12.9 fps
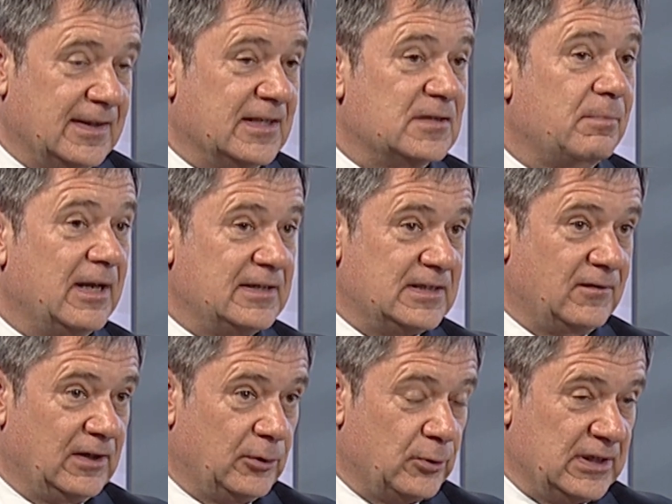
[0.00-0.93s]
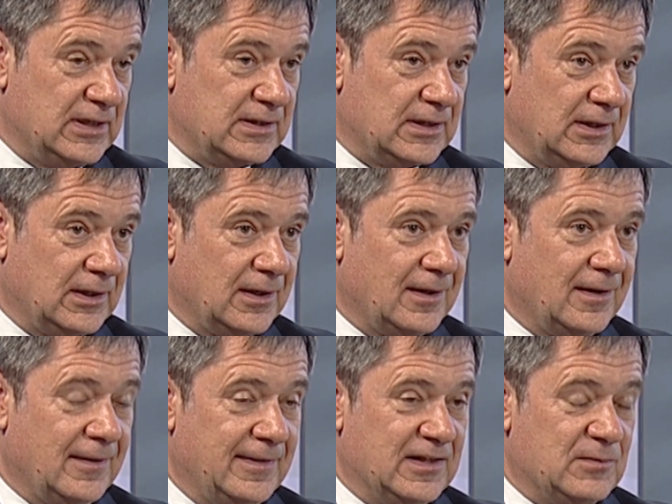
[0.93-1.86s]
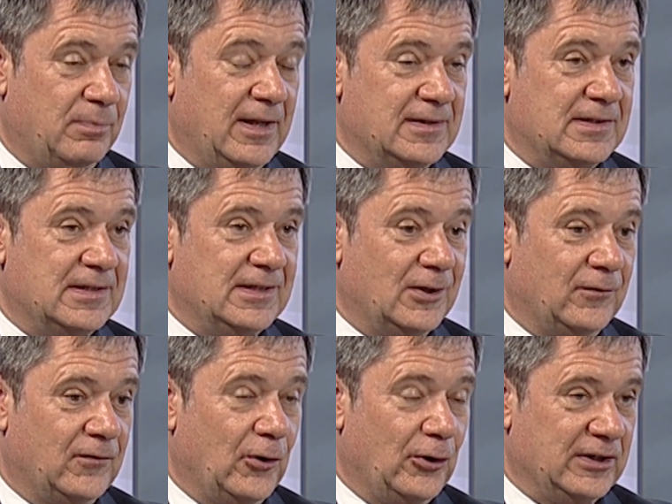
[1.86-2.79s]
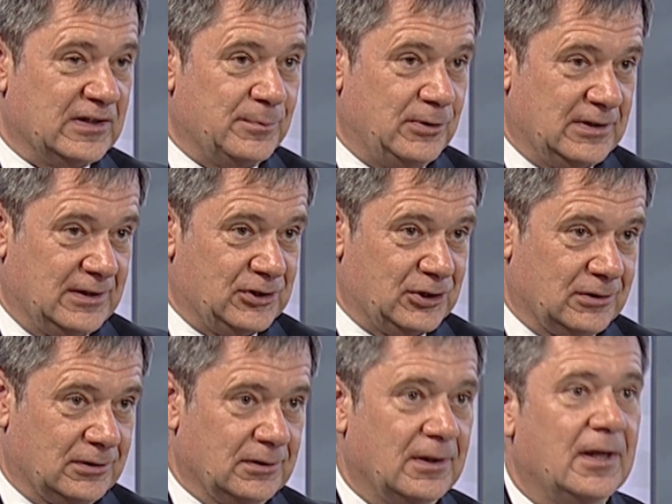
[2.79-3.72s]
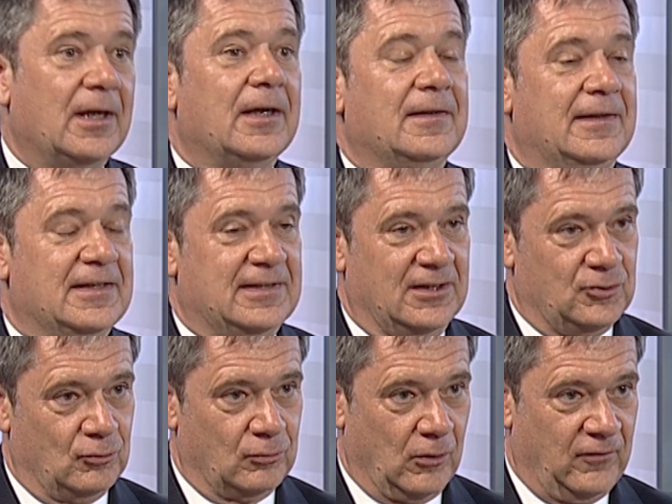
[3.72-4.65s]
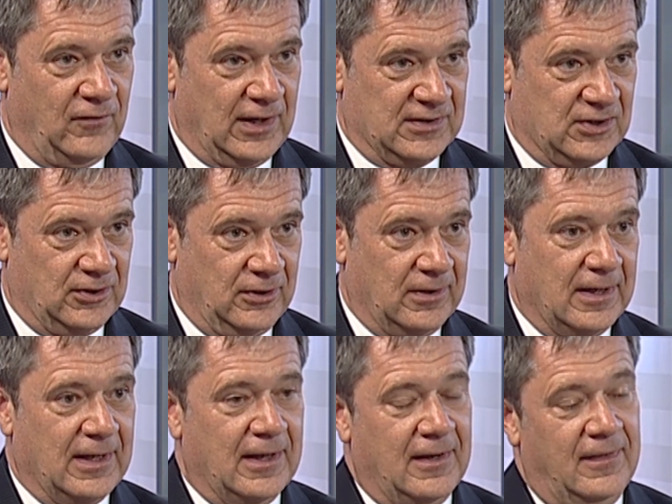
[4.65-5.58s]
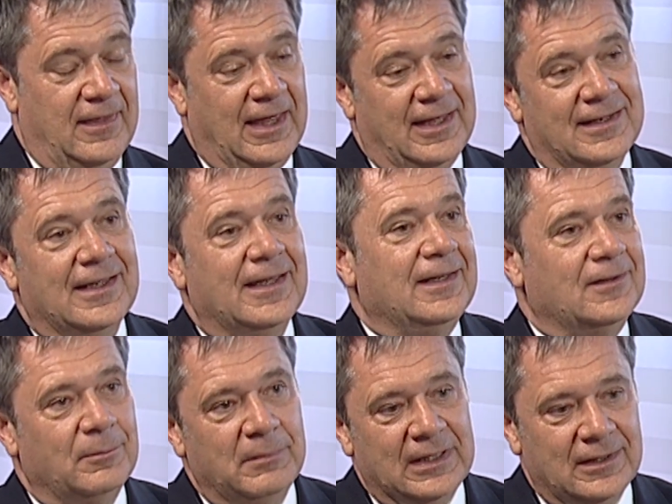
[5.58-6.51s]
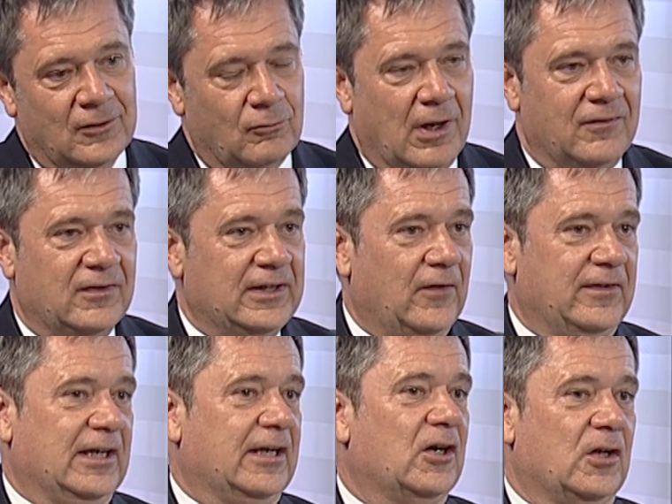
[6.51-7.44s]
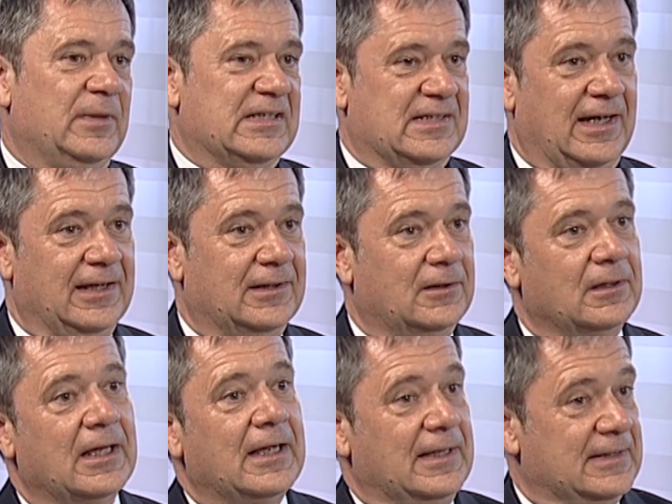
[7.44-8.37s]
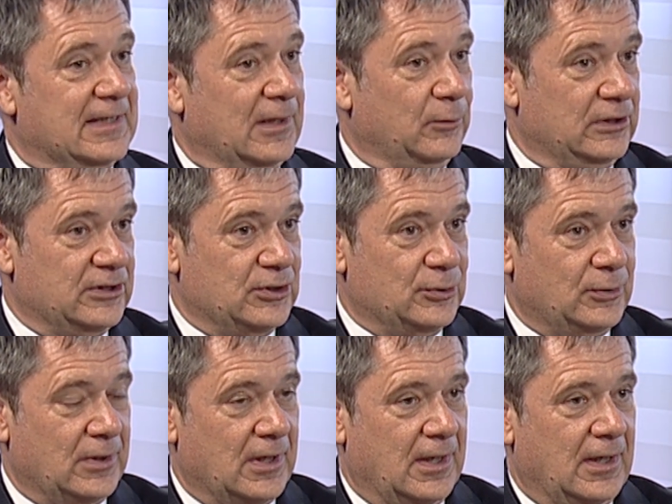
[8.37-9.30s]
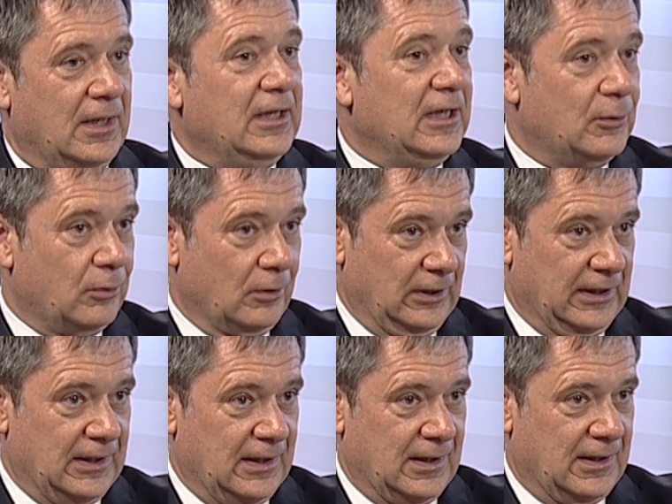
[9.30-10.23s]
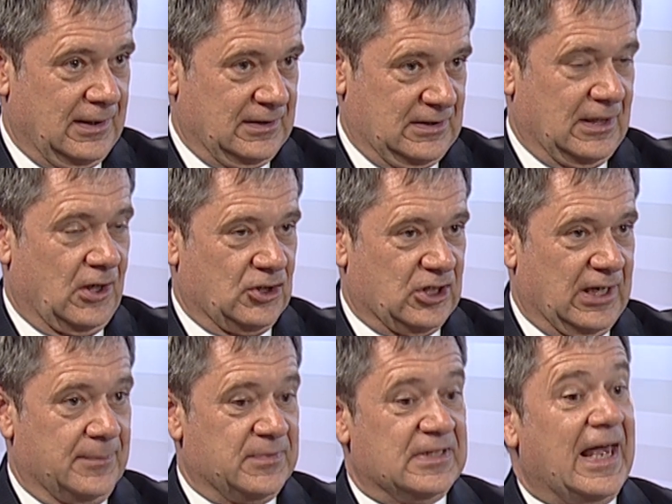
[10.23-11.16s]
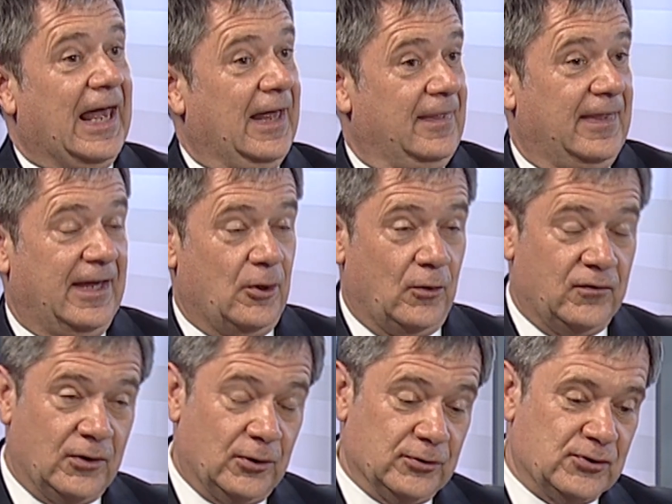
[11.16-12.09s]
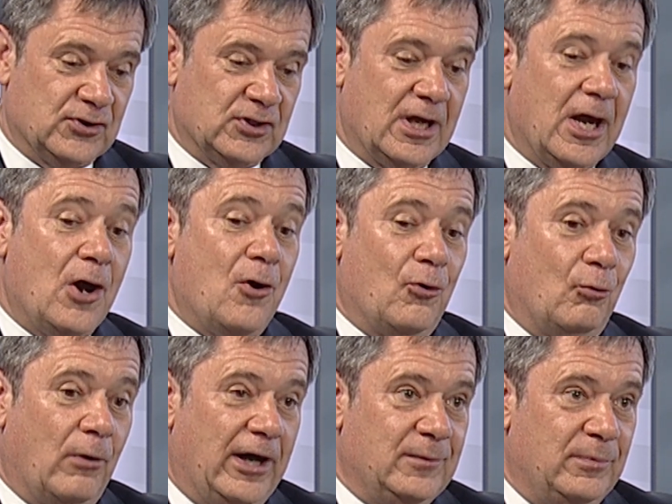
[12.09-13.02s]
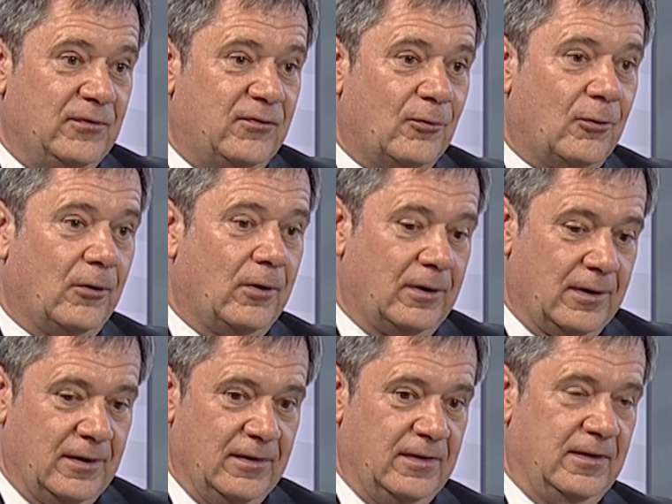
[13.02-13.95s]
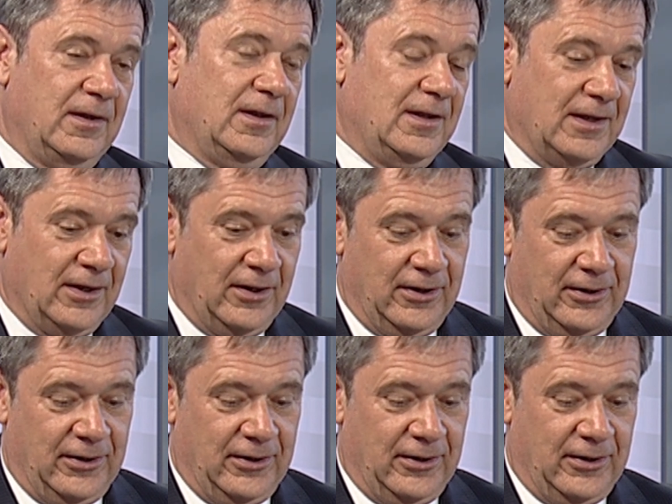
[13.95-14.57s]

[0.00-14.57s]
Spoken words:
There's plenty of liquidity, there's plenty of earnings potential, they tend to grow faster. Then in the middle, roughly, of the economic cycle, they will do equally as large caps. And then, of course, right before the